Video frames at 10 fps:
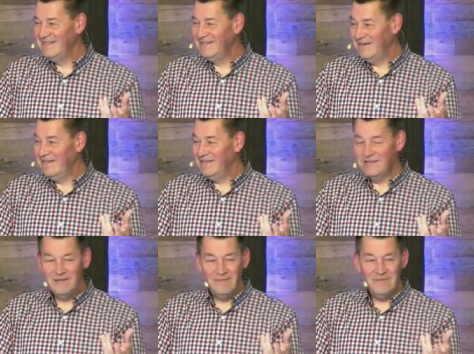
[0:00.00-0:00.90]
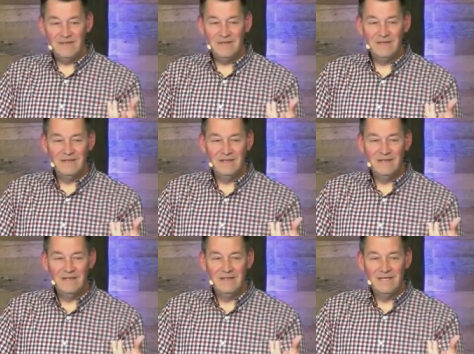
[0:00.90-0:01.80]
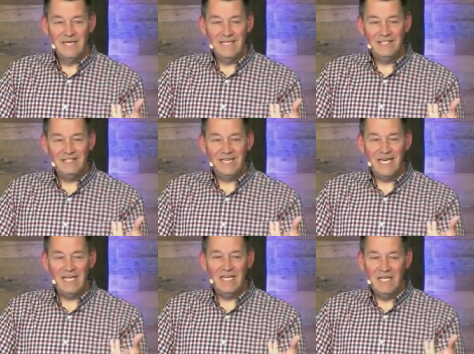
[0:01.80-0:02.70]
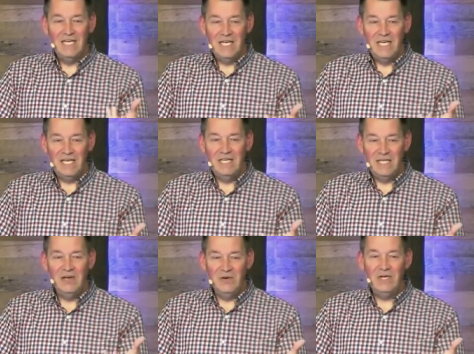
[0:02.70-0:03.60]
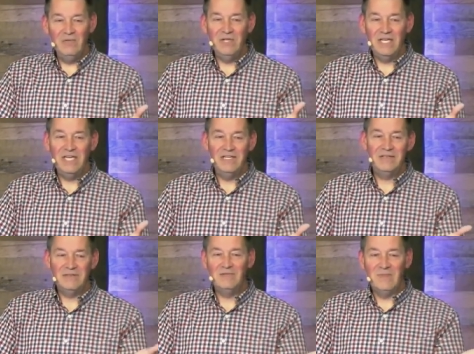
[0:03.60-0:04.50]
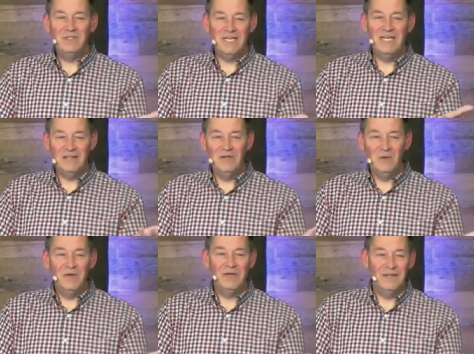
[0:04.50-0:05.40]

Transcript: All right, some of you? And she's saying, he, you know, he really is representing the Lord and the,